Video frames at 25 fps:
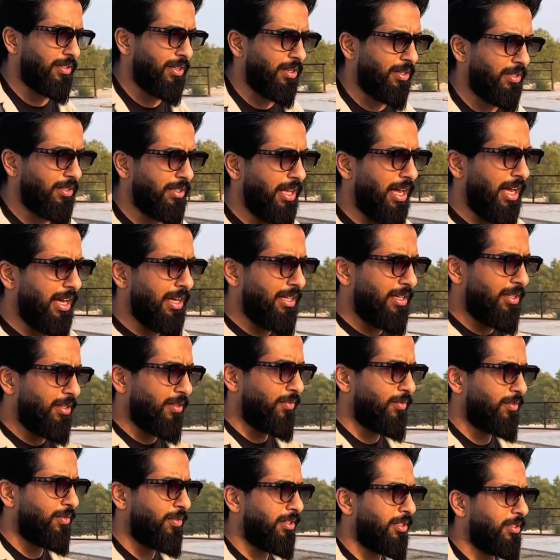The idea
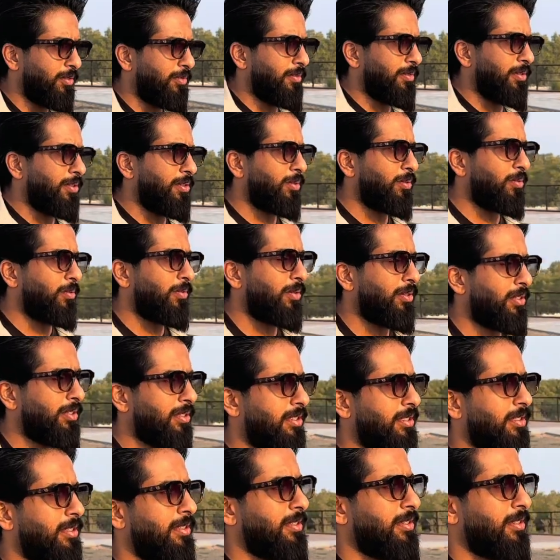of today's video
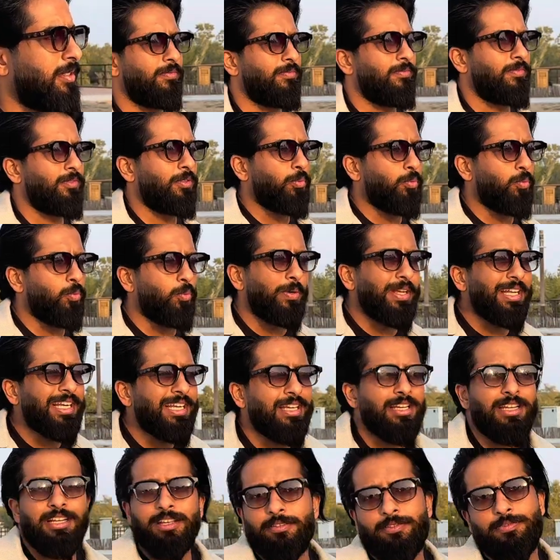was the
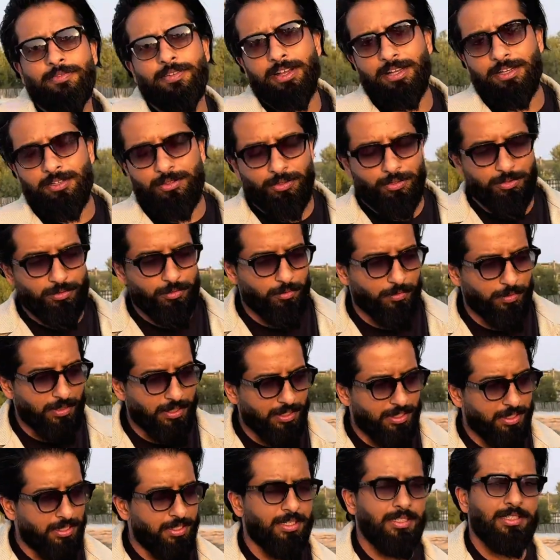Wynn effect, or the
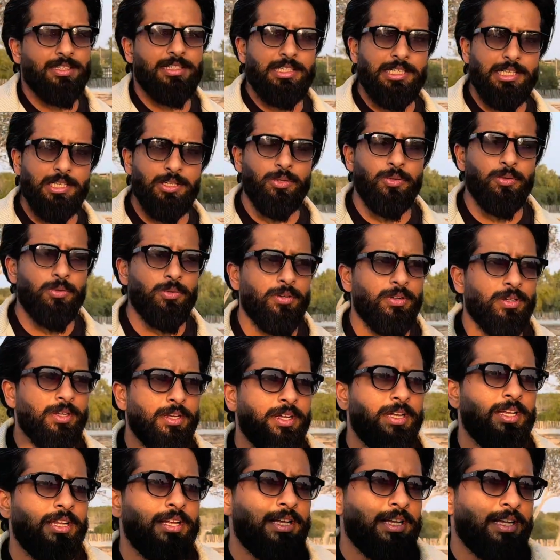Wynn casino.
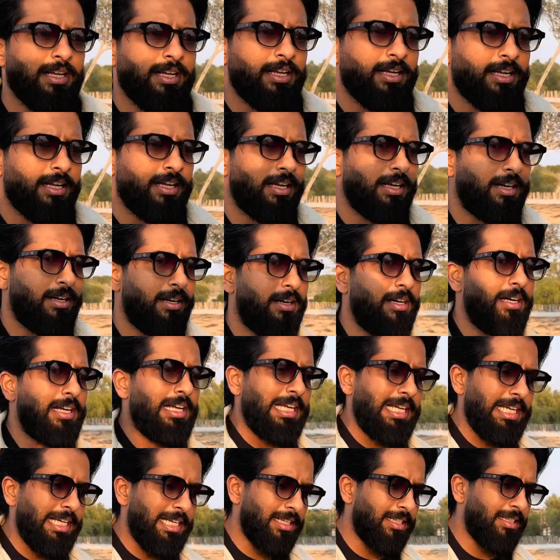
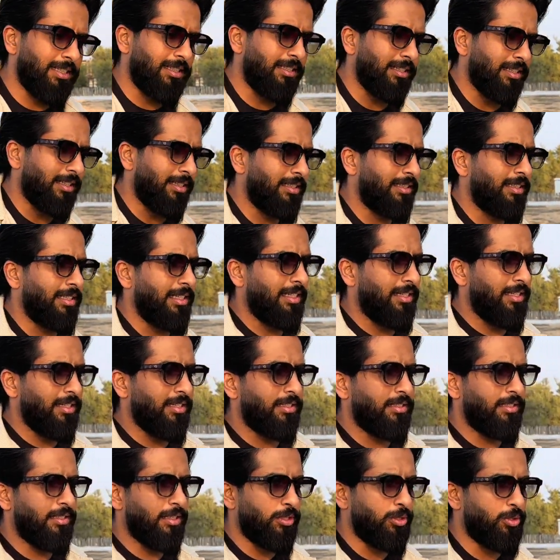is a
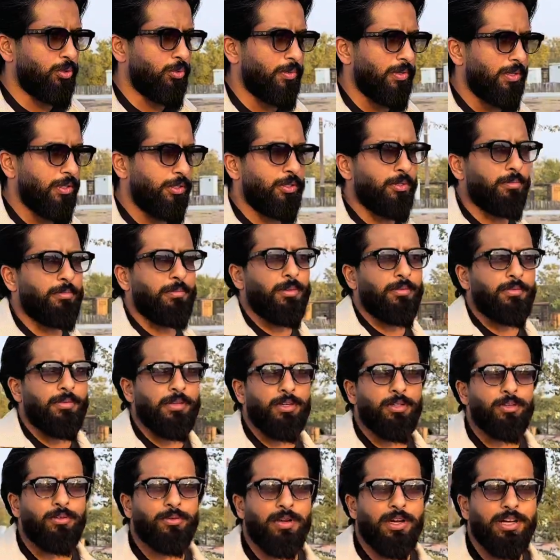serious situation, but we
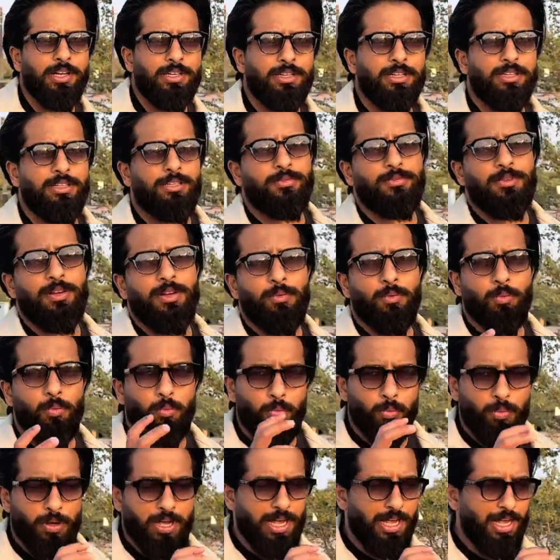need to identify
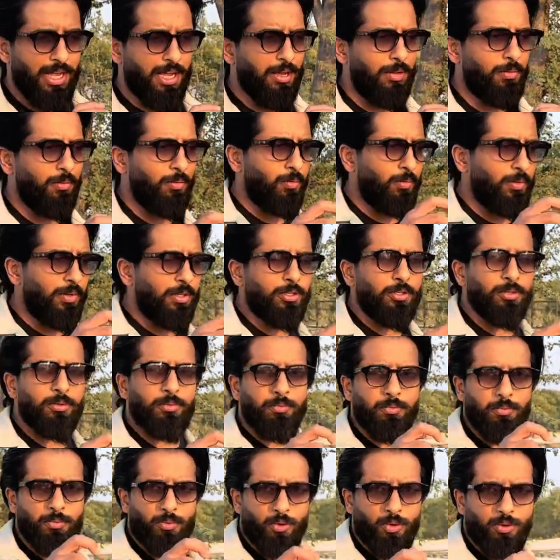which
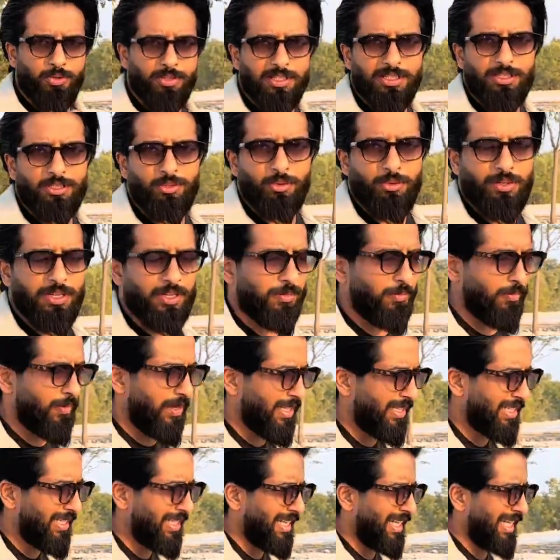projects to
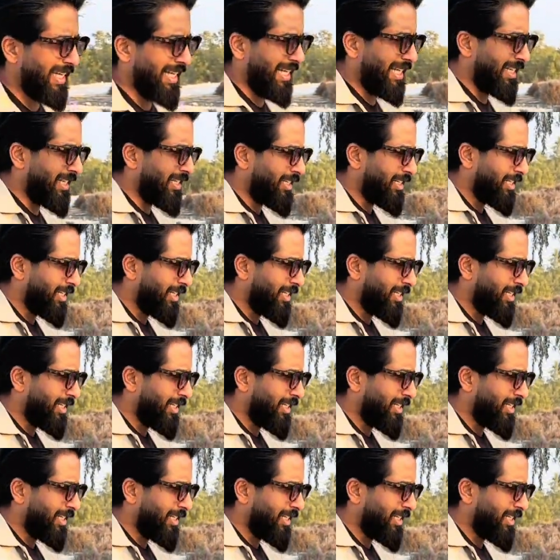invest in.